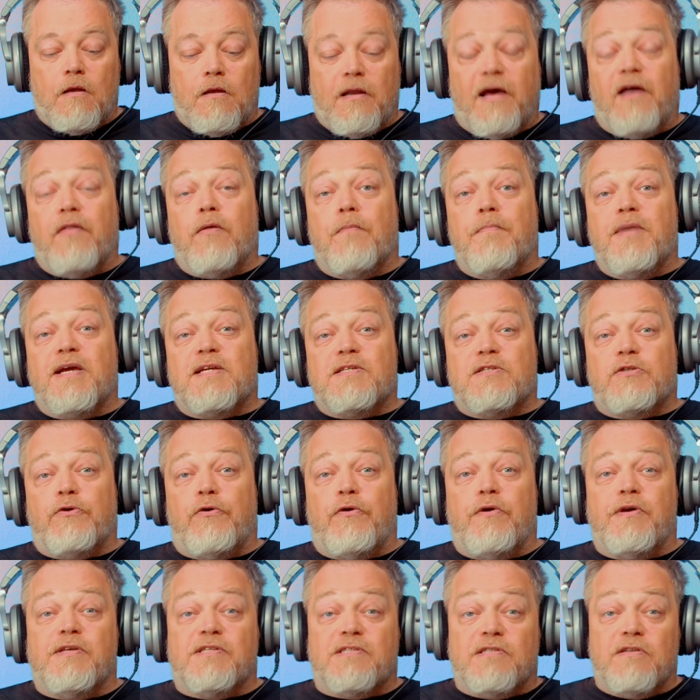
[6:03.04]
Now the mixer
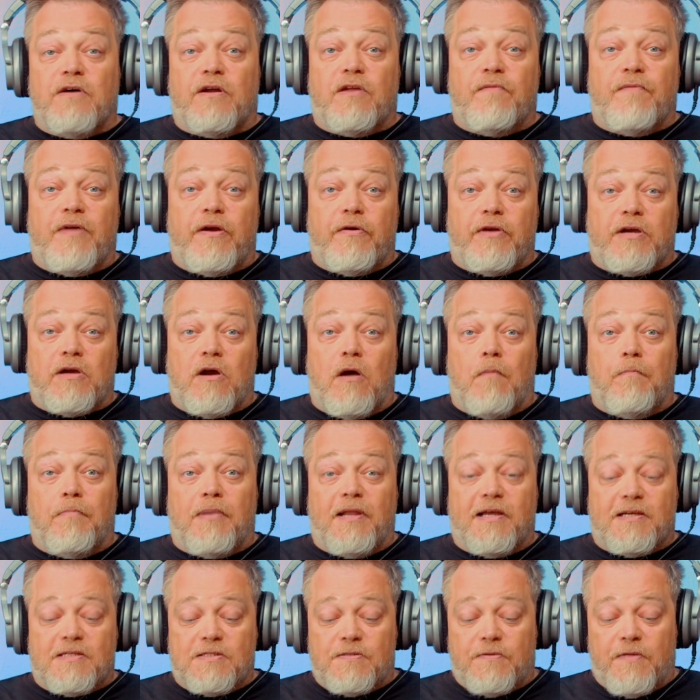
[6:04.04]
is not a very
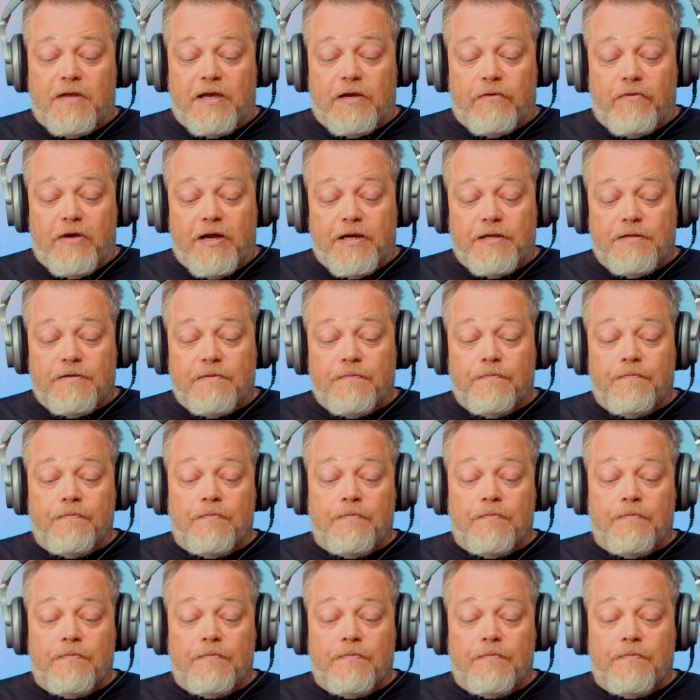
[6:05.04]
complex thing, right?